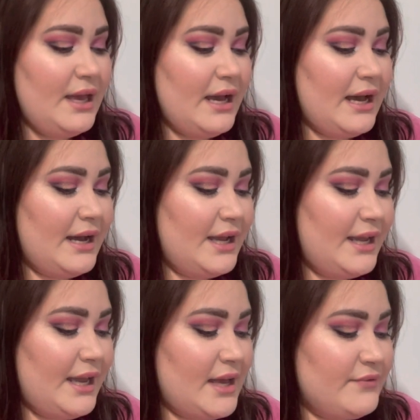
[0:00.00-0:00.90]
I
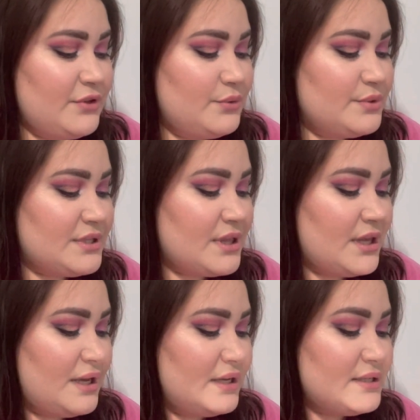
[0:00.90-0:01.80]
have used
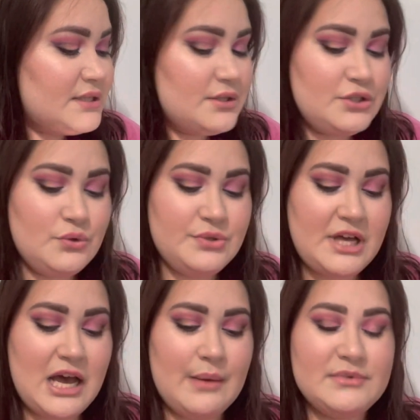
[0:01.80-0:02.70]
this 2
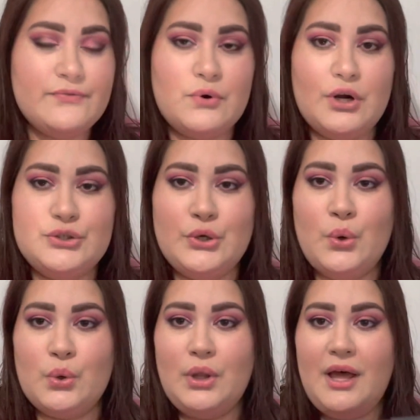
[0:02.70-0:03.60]
times for a
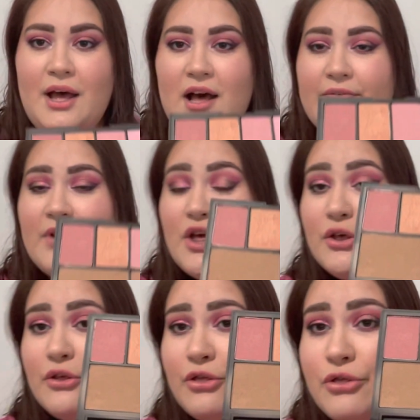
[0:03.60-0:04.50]
total of
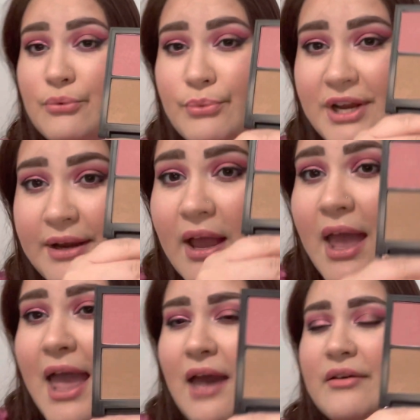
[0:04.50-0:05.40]
3.
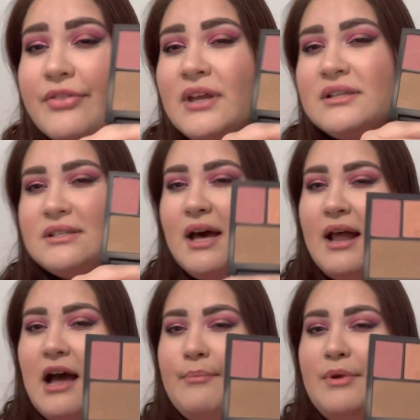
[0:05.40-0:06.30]
And the things that
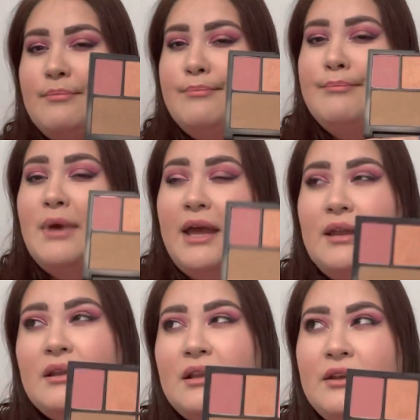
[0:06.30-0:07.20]
I've been
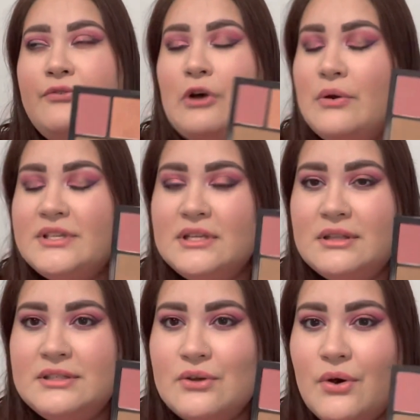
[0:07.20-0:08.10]
mainly focusing
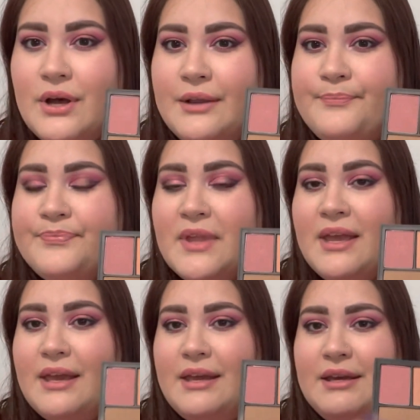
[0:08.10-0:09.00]
this on
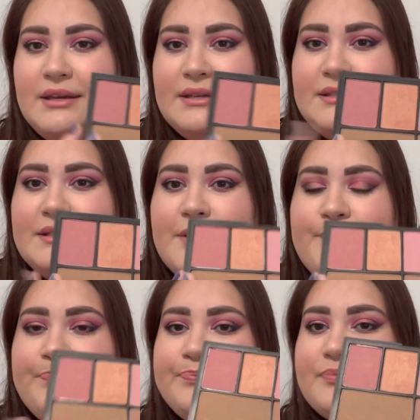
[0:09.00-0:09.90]
is
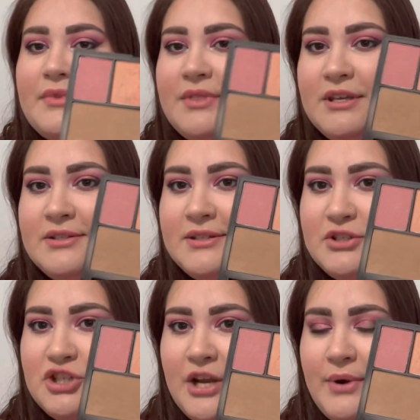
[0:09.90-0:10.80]
this
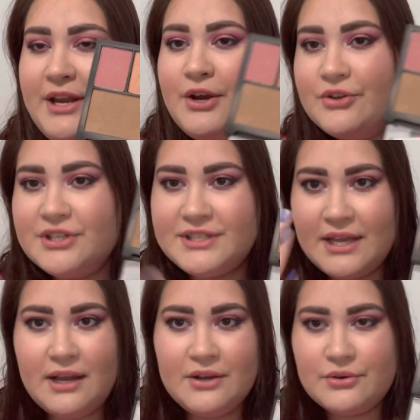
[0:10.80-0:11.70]
shade right here to
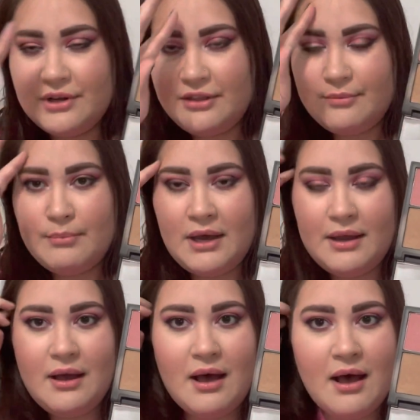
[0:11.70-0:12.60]
set underneath my
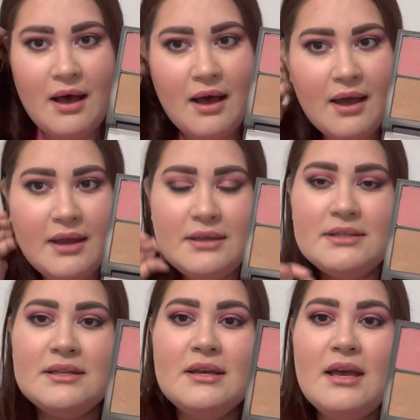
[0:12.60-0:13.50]
eyes.